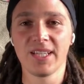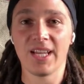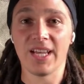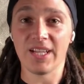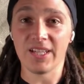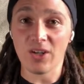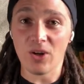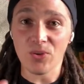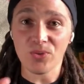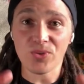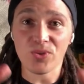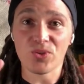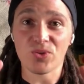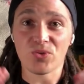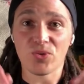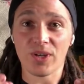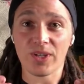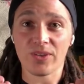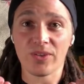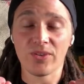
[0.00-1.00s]
And it also
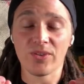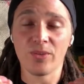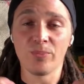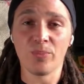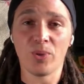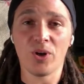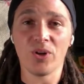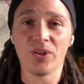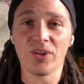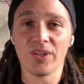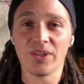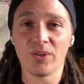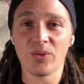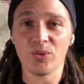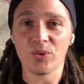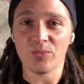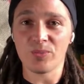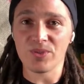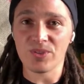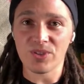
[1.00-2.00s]
strengthened the bond that
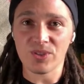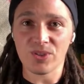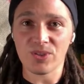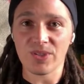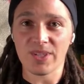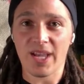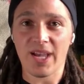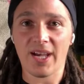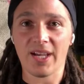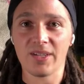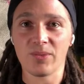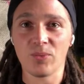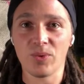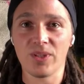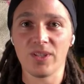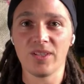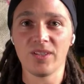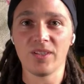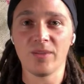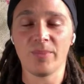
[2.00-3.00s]
all the musicians had
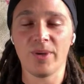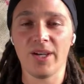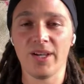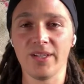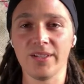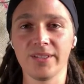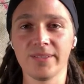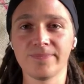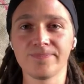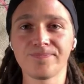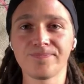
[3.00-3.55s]
within the band.